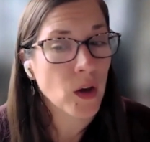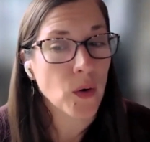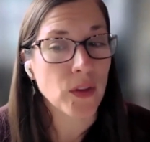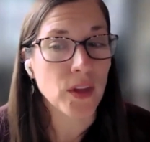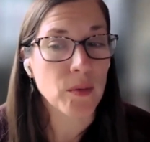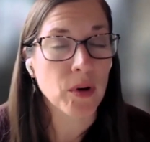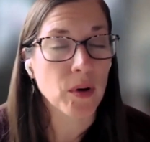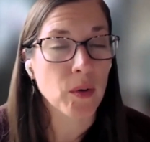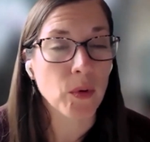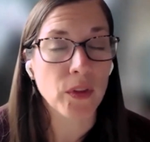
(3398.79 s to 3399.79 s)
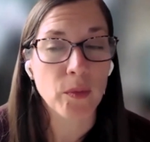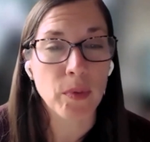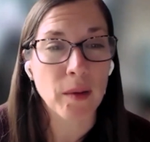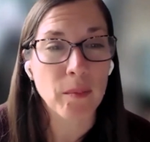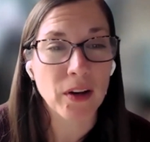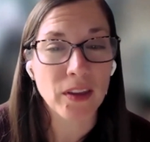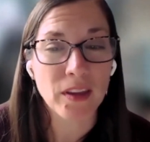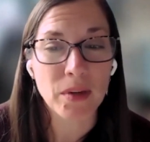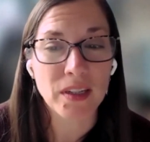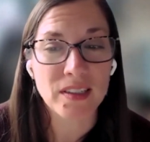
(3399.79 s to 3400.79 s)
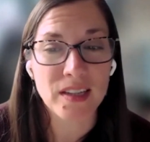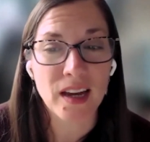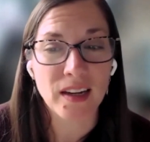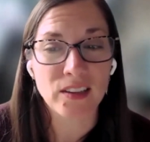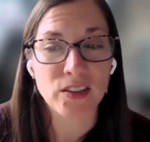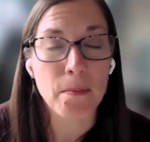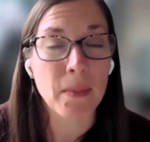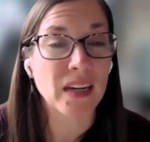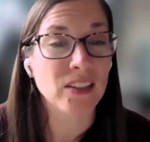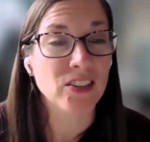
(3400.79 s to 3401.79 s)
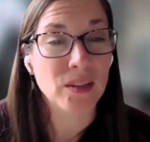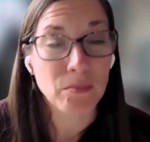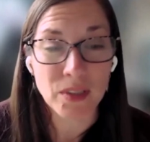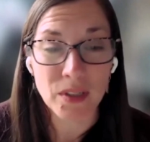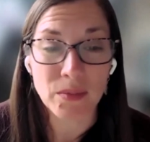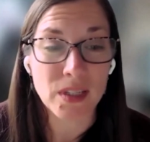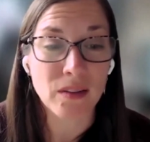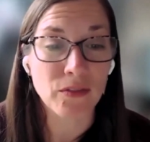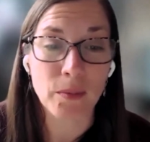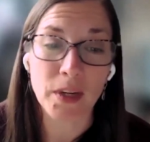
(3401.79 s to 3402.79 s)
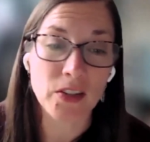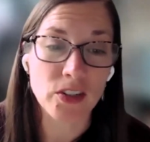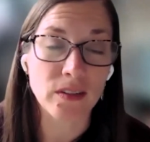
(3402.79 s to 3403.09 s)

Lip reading: or will they primarily be designed to manage symptoms and inflammation?